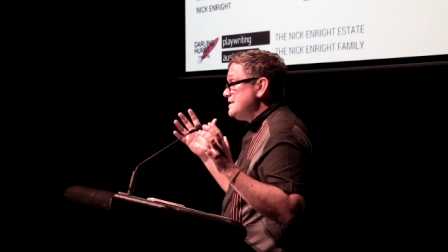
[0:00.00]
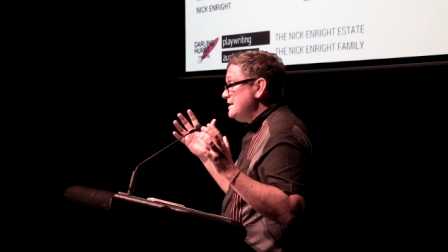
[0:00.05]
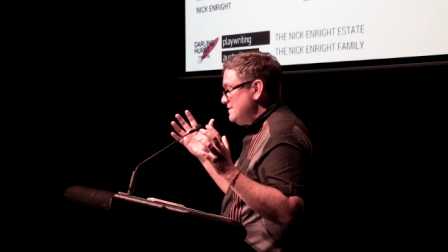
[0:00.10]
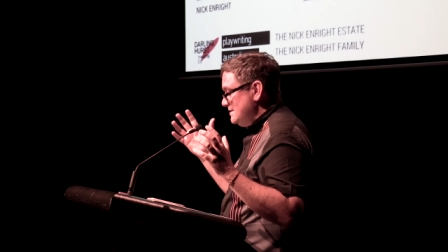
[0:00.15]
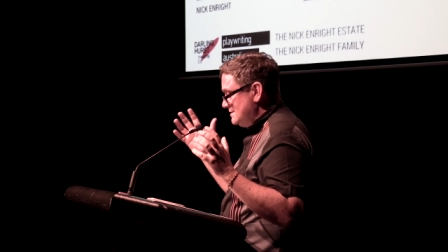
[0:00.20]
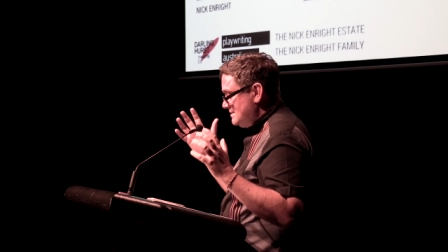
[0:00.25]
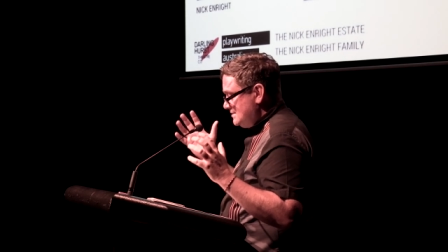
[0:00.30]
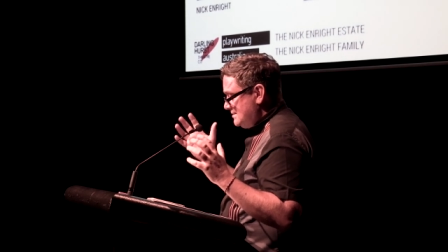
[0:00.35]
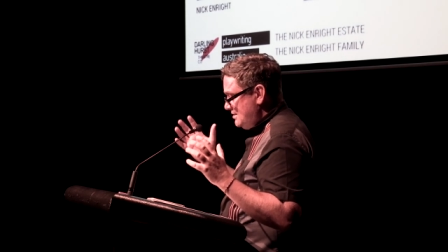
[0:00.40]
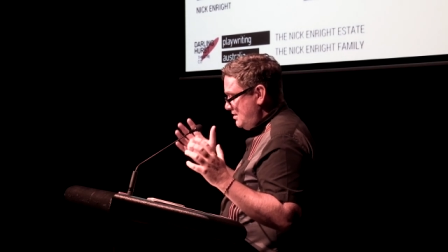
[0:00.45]
said
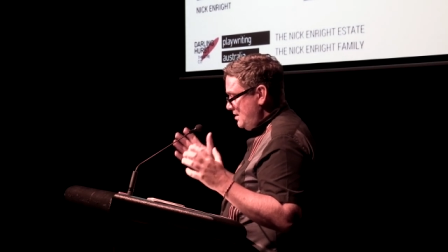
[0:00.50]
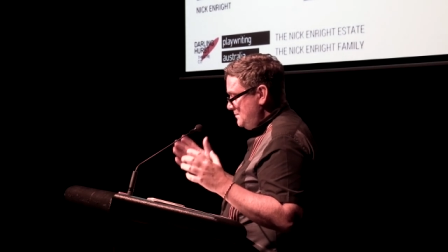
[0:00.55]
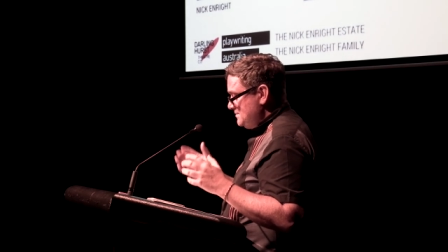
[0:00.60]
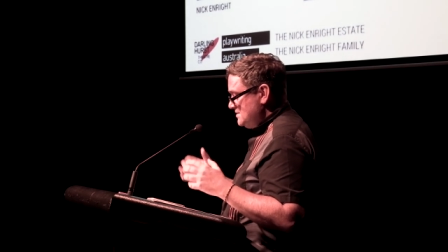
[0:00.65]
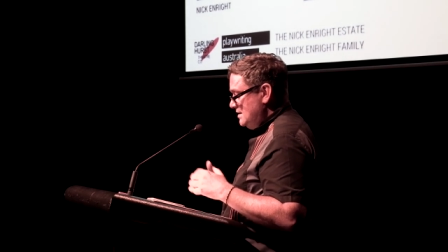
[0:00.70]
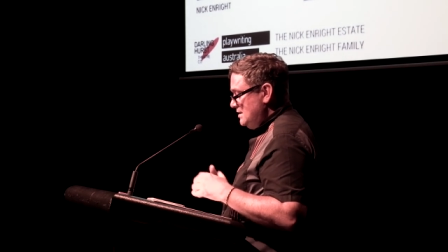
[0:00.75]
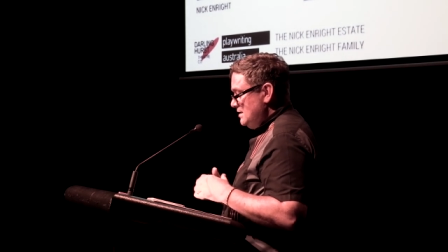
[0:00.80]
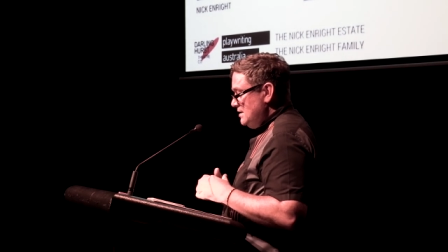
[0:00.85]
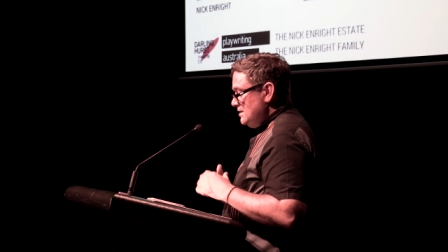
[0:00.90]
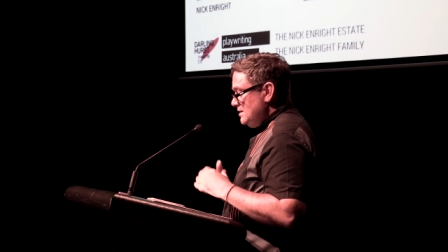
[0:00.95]
this at
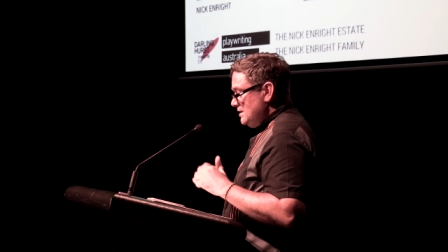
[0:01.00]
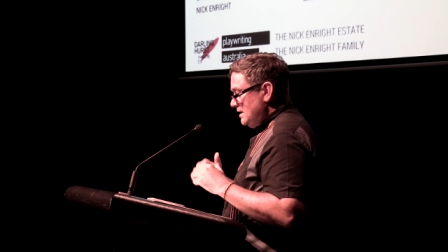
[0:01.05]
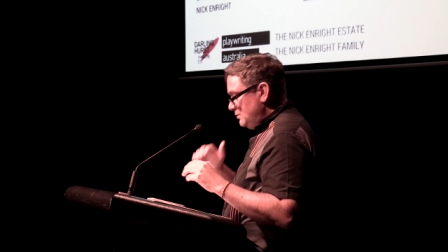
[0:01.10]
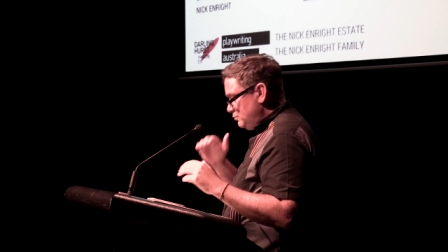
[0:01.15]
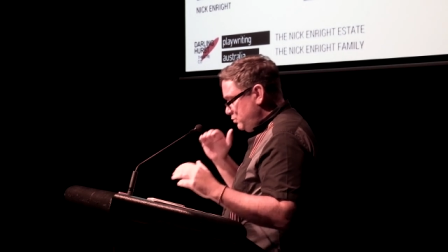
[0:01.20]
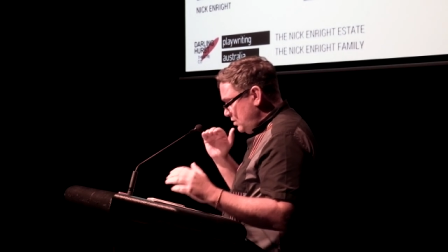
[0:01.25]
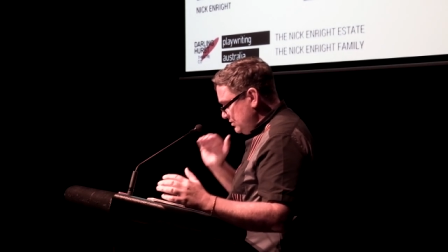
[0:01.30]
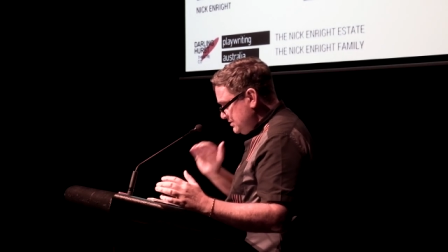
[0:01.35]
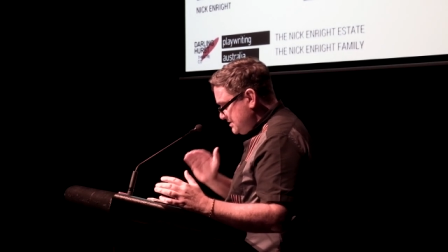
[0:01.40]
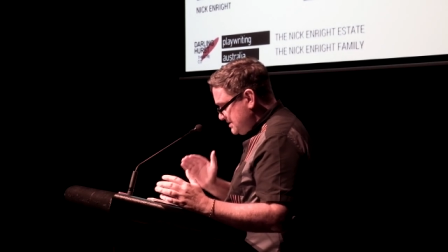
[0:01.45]
times.
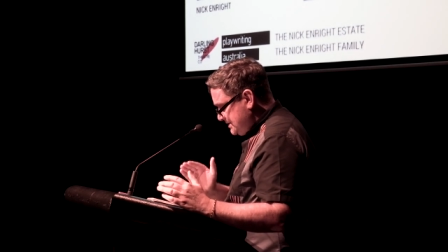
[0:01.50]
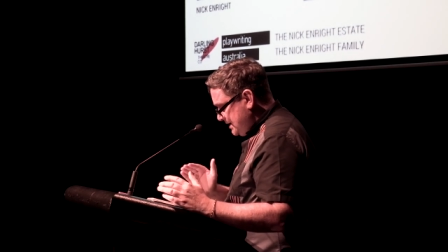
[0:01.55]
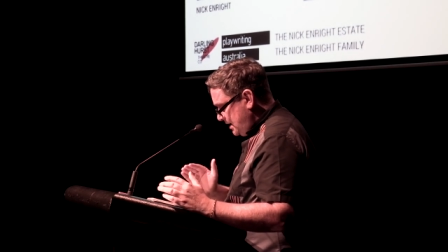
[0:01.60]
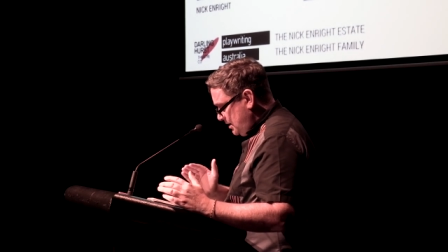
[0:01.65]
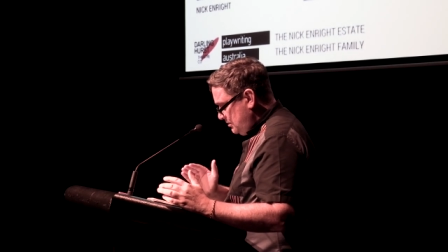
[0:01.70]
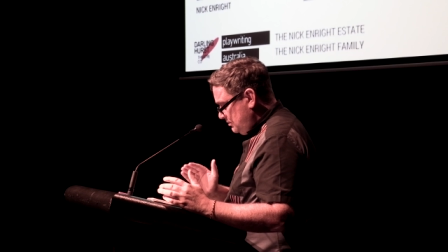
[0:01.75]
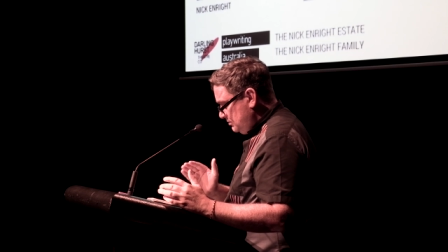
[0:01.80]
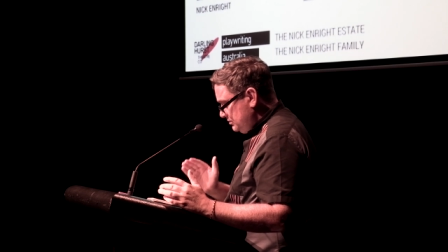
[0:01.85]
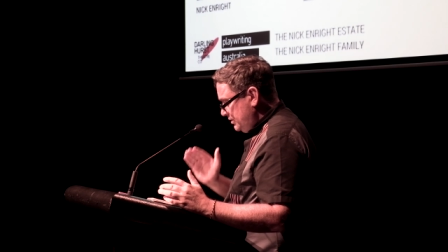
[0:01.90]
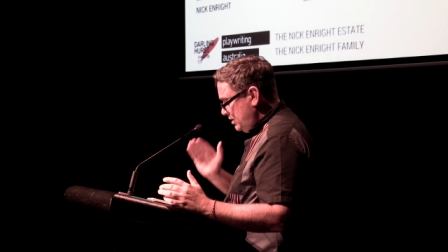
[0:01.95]
It won't
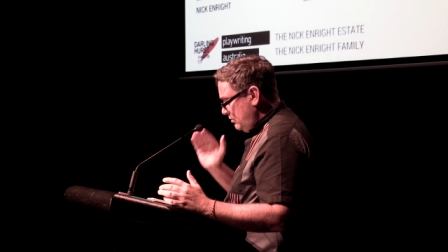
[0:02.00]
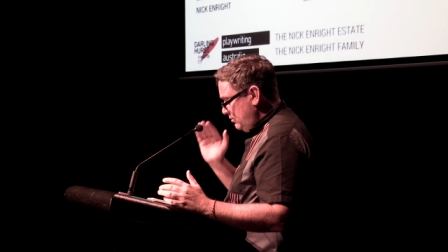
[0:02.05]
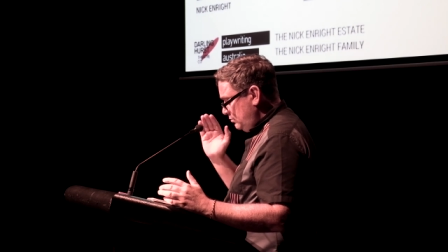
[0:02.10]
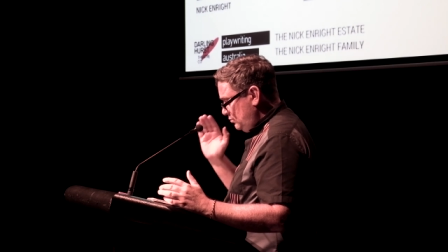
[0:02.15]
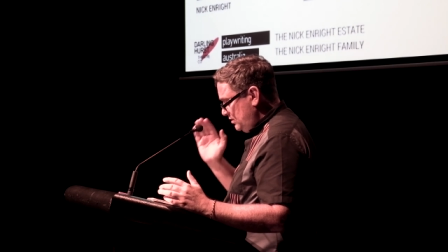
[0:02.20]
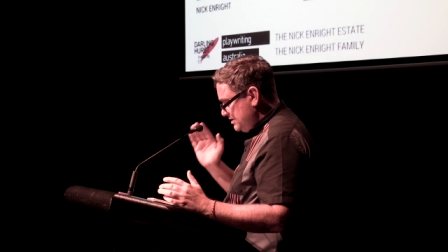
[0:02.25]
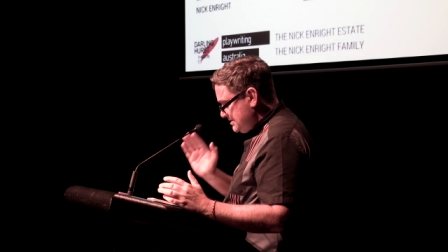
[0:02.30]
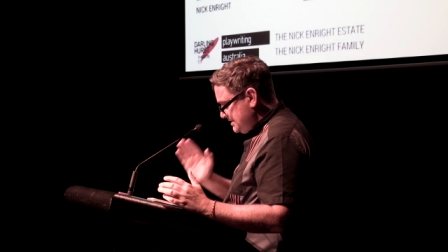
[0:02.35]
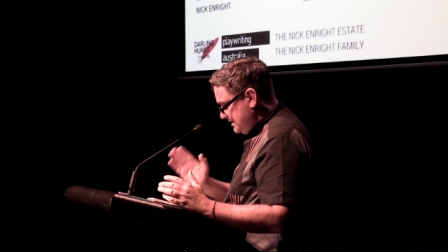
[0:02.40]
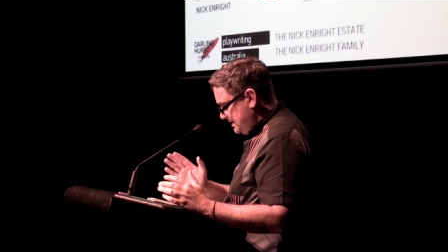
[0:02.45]
sell, no
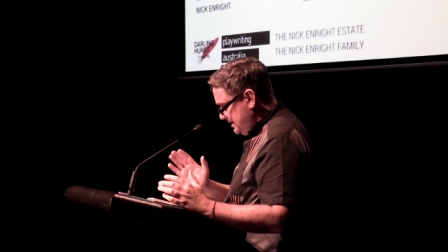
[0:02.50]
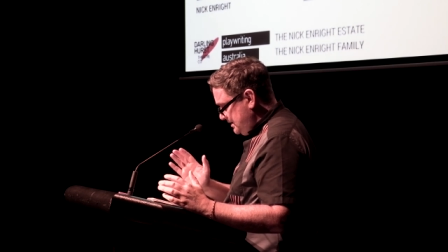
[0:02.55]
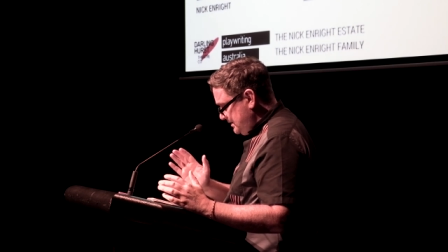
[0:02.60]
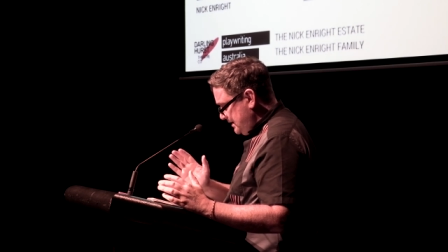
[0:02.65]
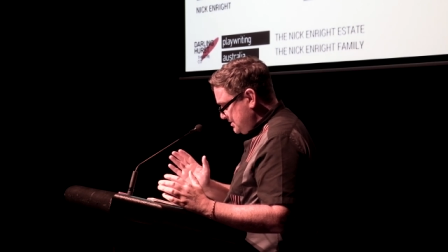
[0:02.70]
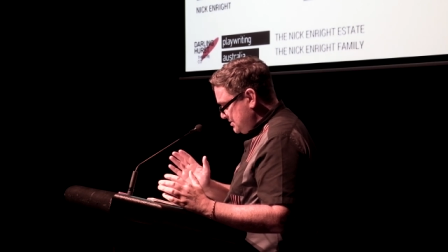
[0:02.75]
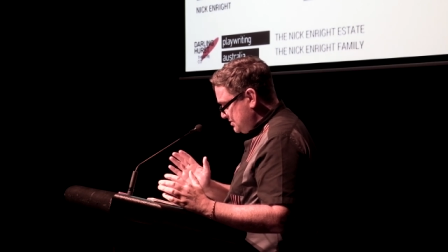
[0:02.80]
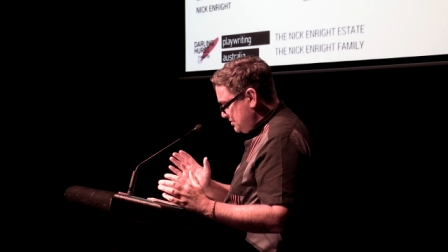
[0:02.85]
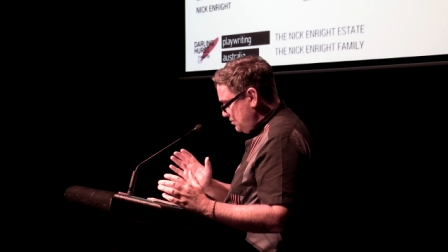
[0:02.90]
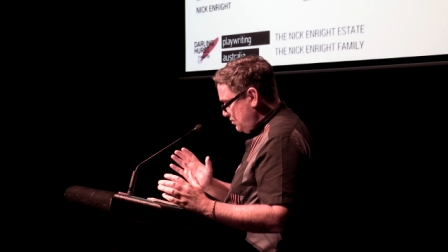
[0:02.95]
one wants to hear
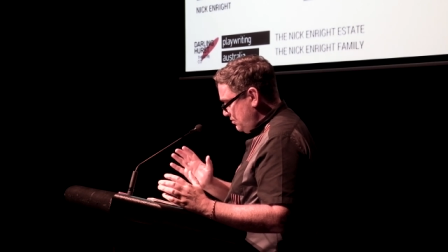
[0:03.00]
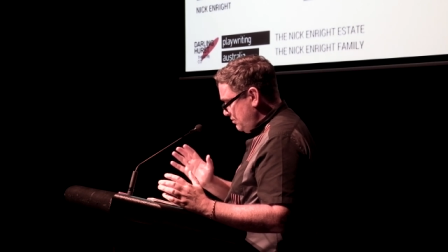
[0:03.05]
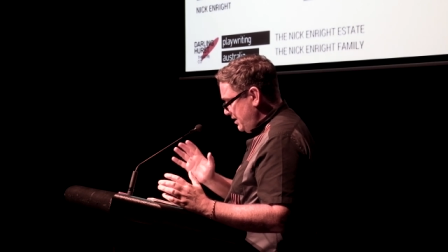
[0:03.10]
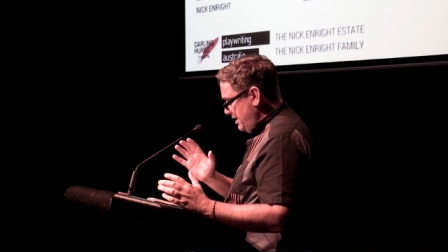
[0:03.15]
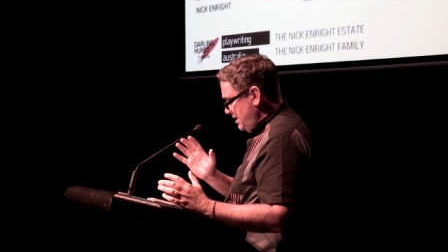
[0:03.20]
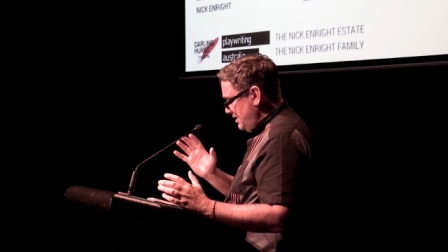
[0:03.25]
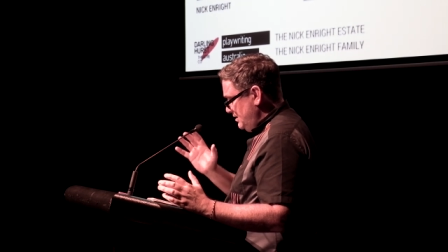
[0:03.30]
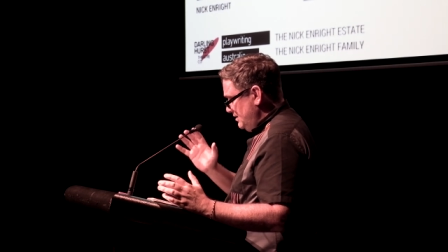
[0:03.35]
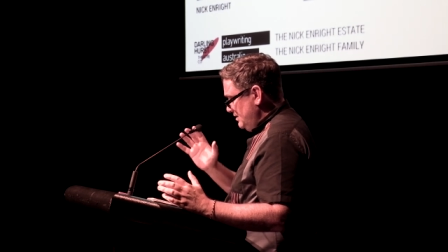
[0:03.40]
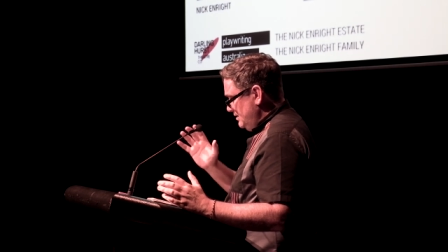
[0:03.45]
that
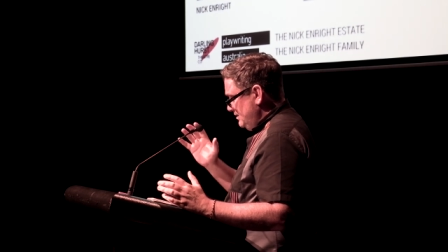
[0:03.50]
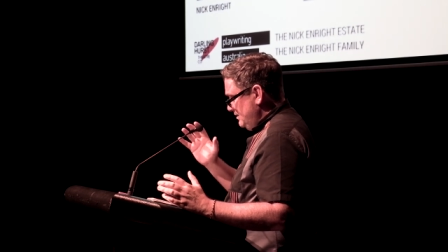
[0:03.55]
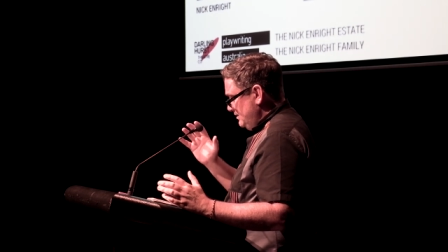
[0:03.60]
story.